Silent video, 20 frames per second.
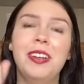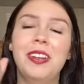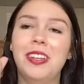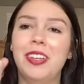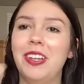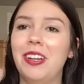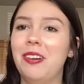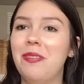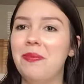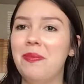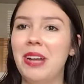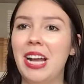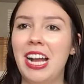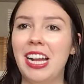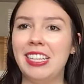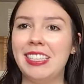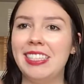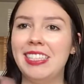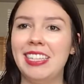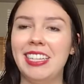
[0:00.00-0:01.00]
you know,
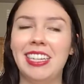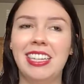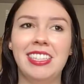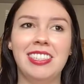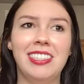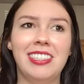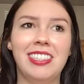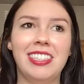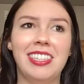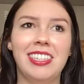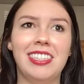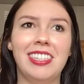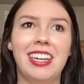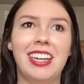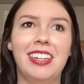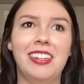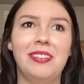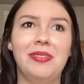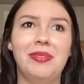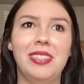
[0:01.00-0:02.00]
backstitch, a
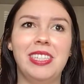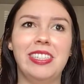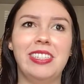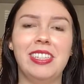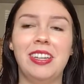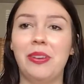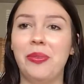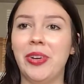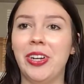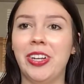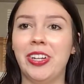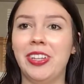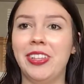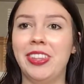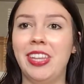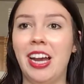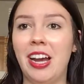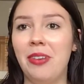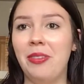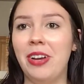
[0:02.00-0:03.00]
ton of detail work
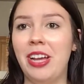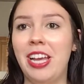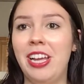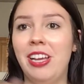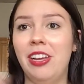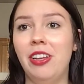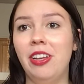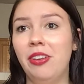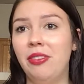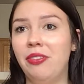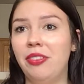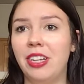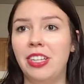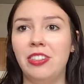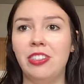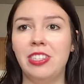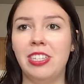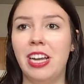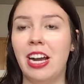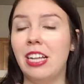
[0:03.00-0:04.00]
that way,
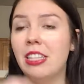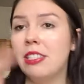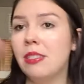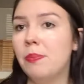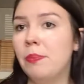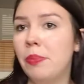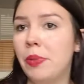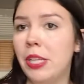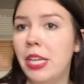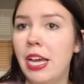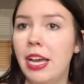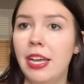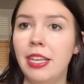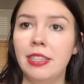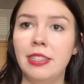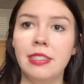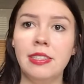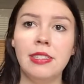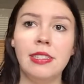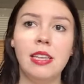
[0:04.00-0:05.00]
French knots,
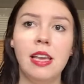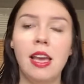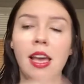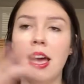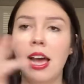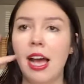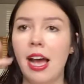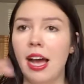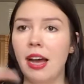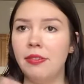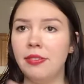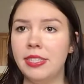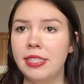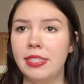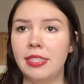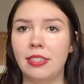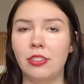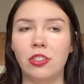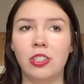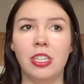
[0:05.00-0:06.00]
blends, half
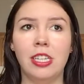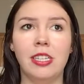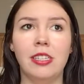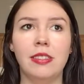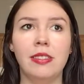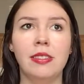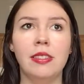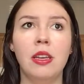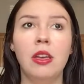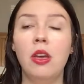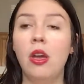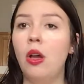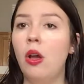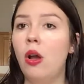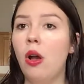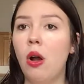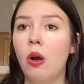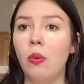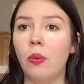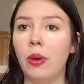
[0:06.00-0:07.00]
stitches,
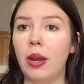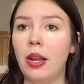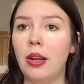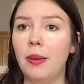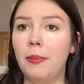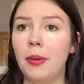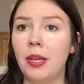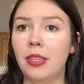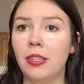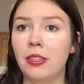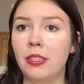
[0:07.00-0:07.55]
random other